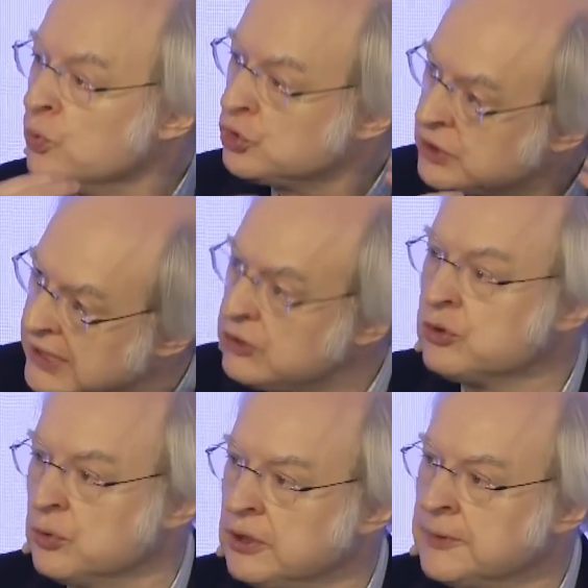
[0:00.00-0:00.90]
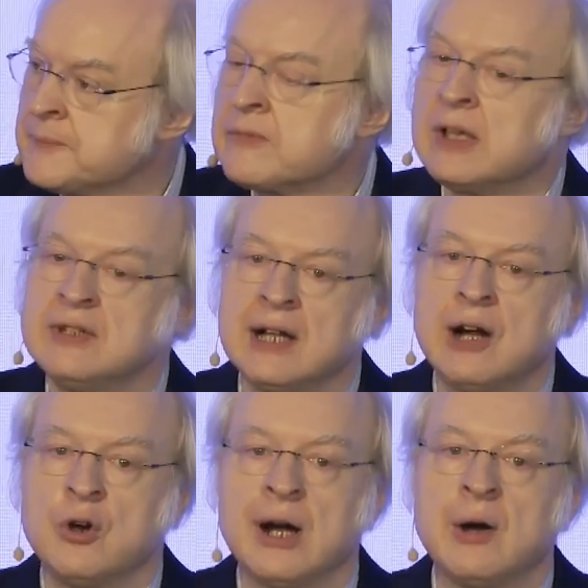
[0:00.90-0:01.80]
did do it, the
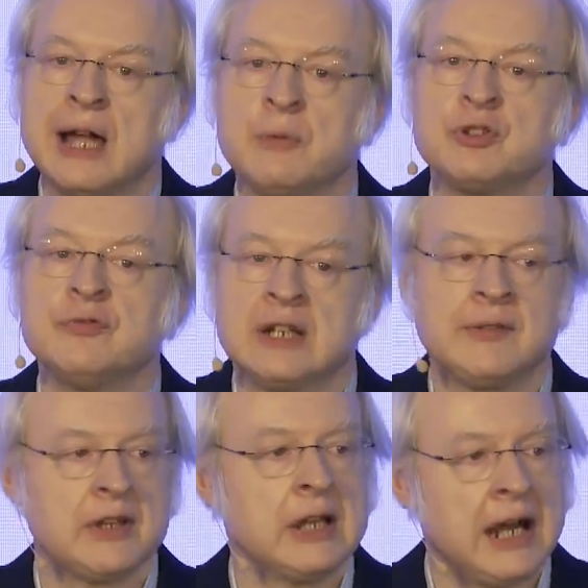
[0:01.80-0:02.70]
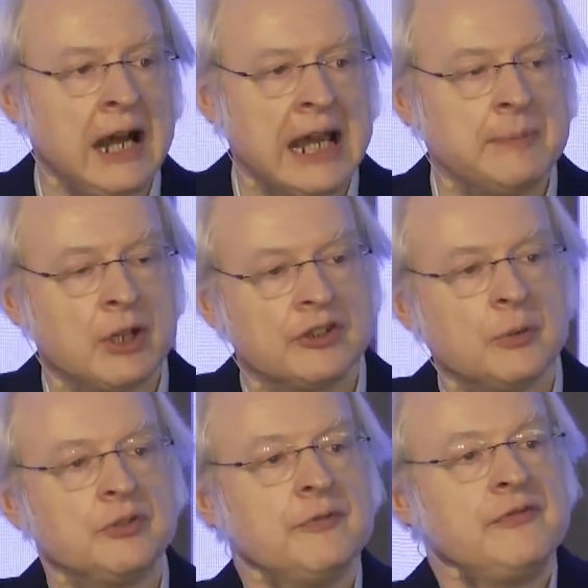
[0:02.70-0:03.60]
ROI was very, very high because
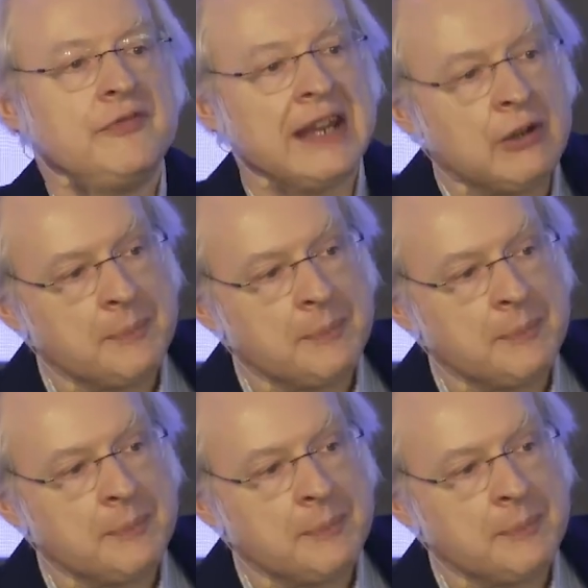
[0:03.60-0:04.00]
it was very